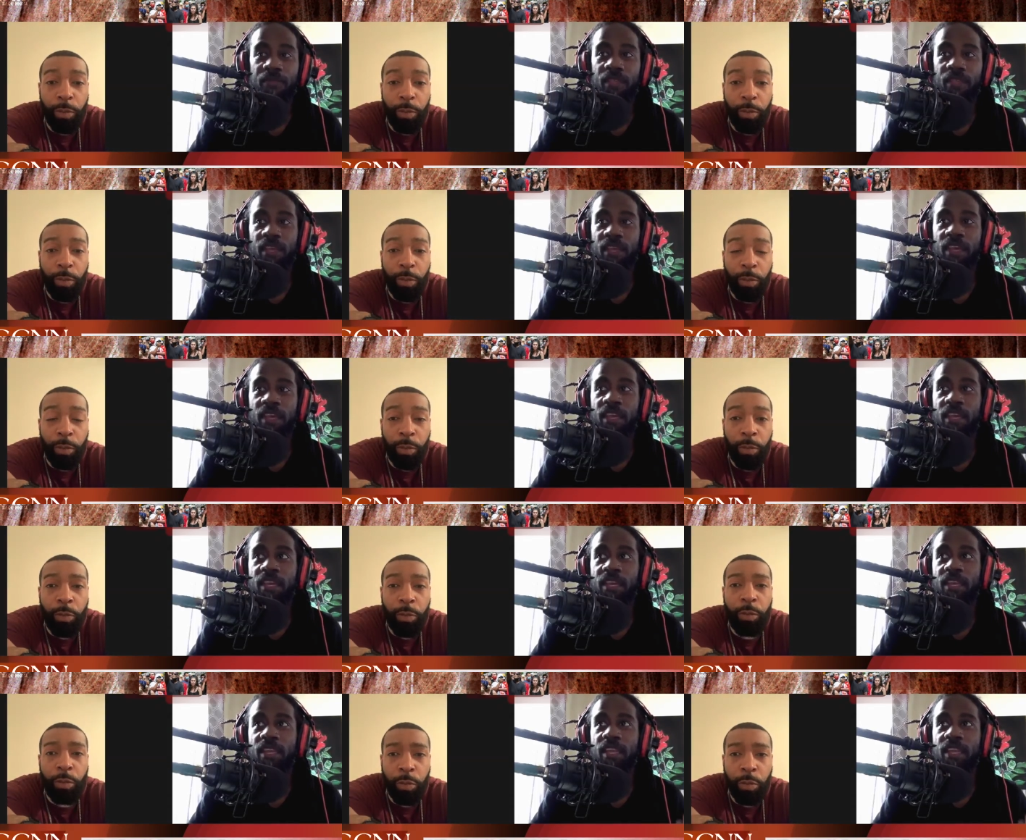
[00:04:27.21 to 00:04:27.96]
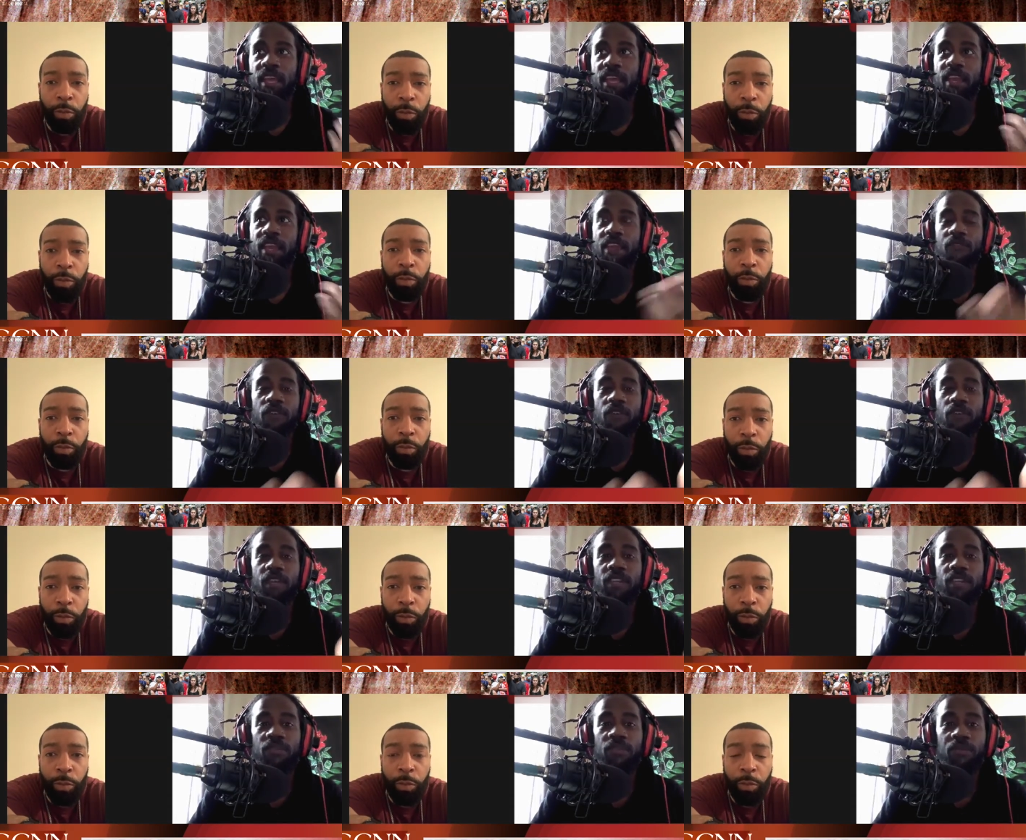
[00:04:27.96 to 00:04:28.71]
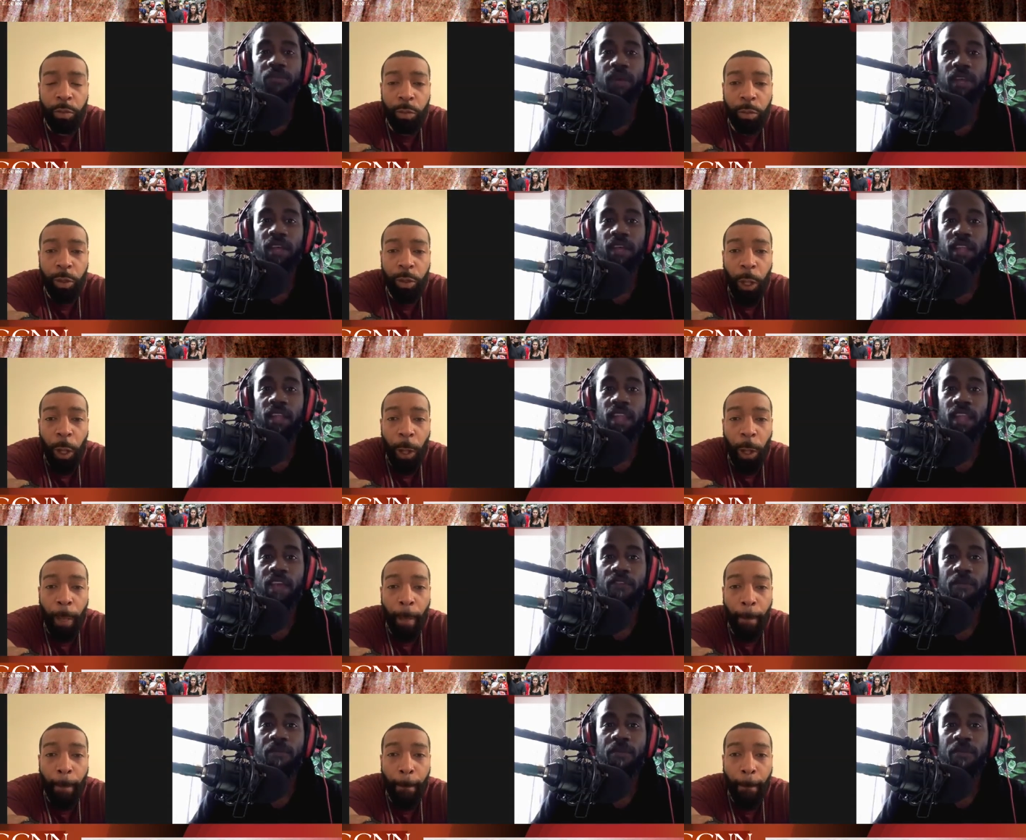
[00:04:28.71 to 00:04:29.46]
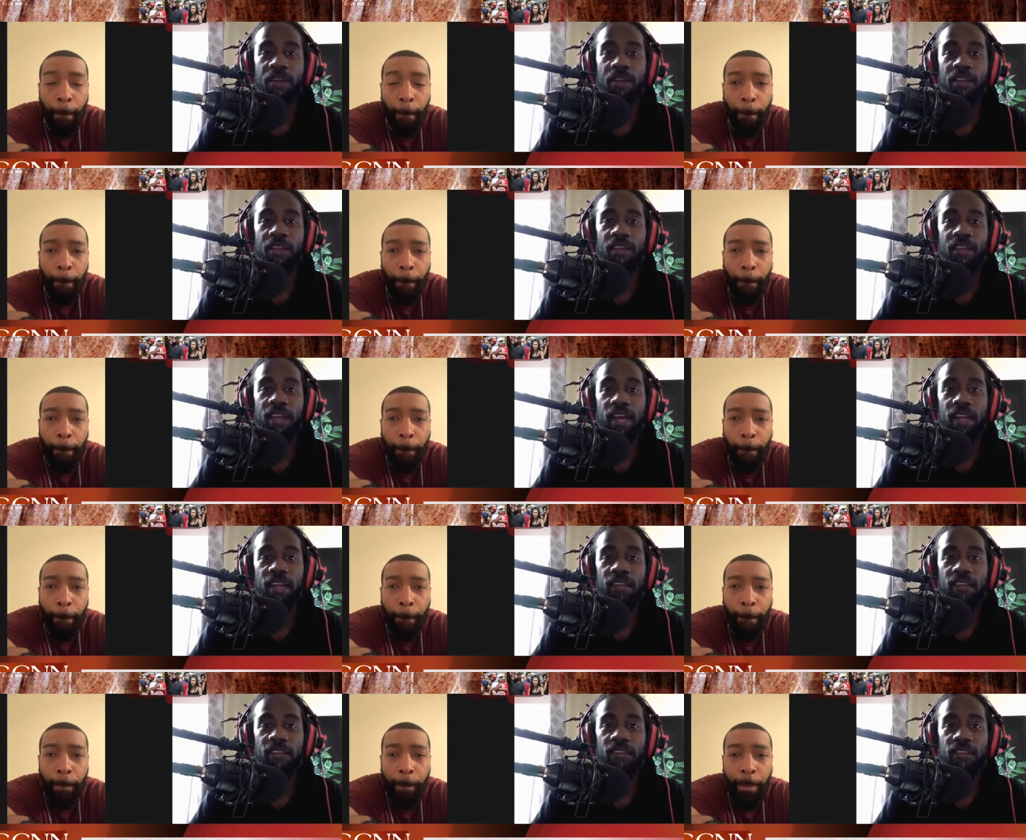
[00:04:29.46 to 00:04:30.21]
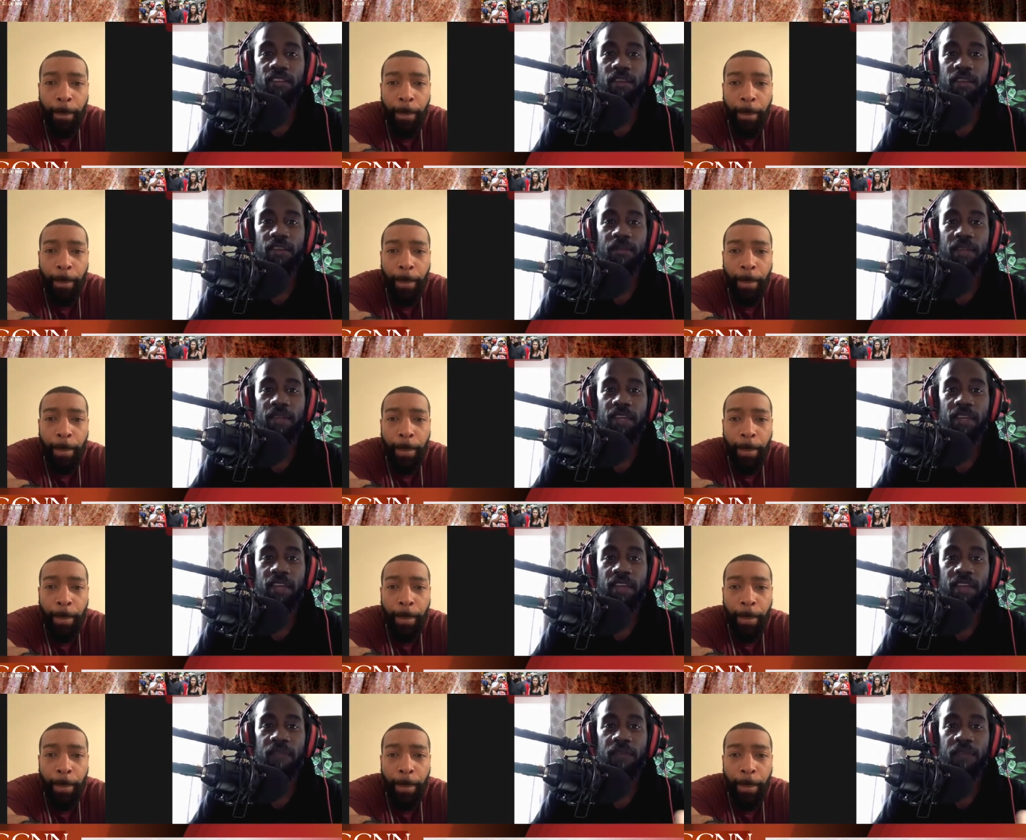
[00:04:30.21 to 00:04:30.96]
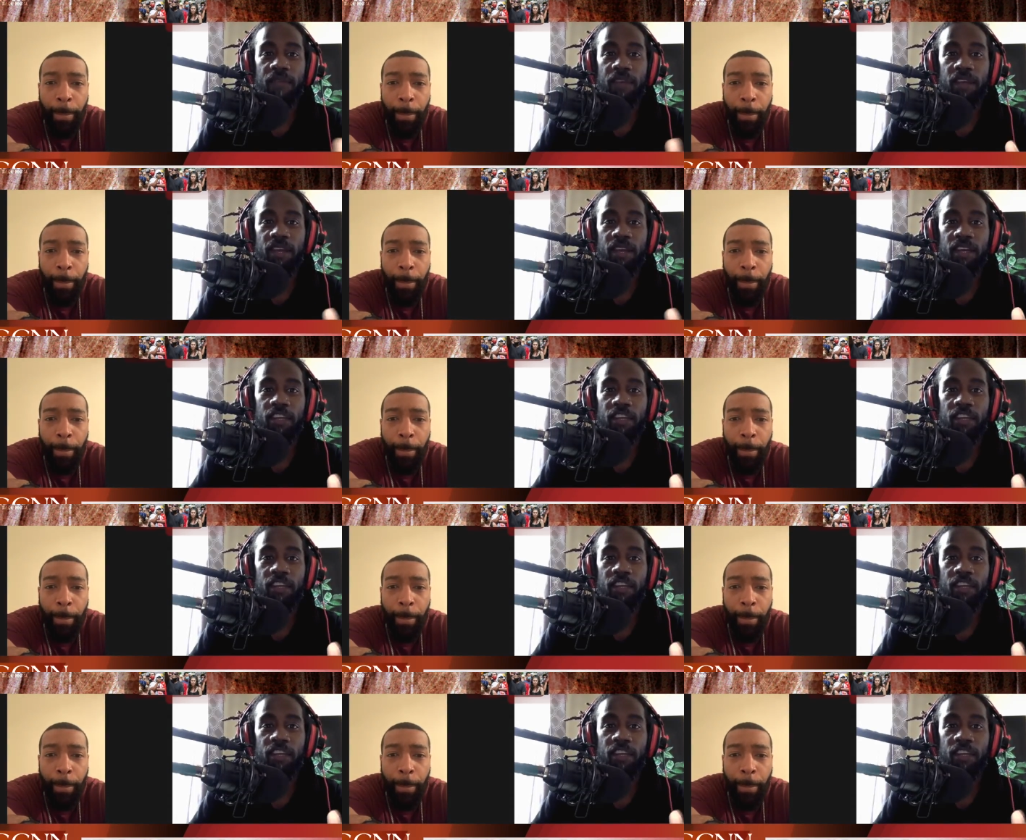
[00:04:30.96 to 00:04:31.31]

Speaker 1: And yeah, they raised what eleven million dollars or something like that for uh,